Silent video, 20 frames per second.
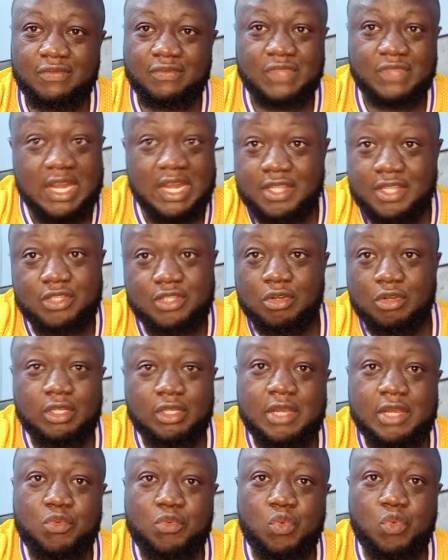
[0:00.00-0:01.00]
That is the
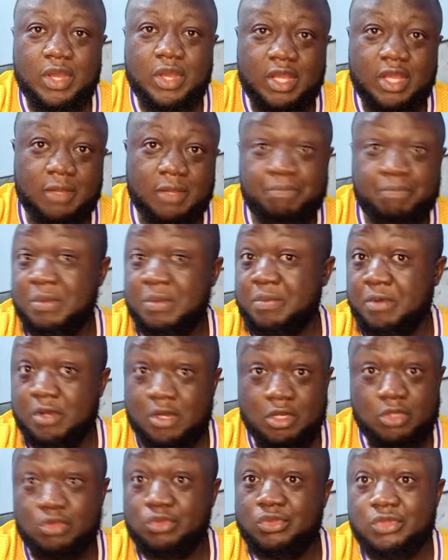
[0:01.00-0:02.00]
only way people
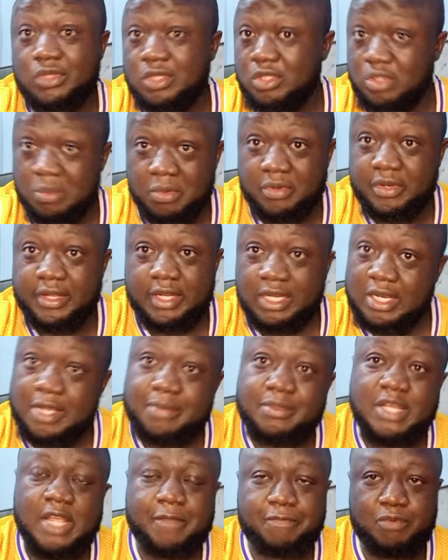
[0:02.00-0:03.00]
got to see some of the
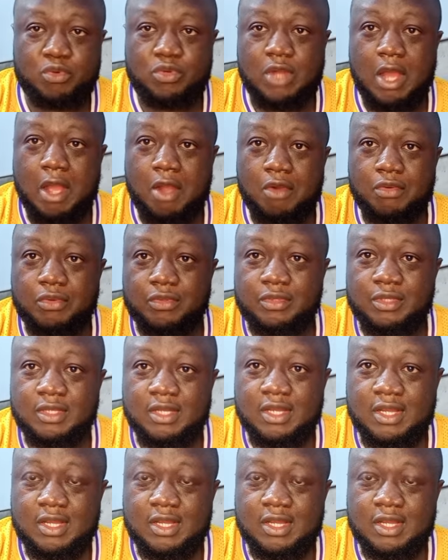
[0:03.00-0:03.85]
clips I put out.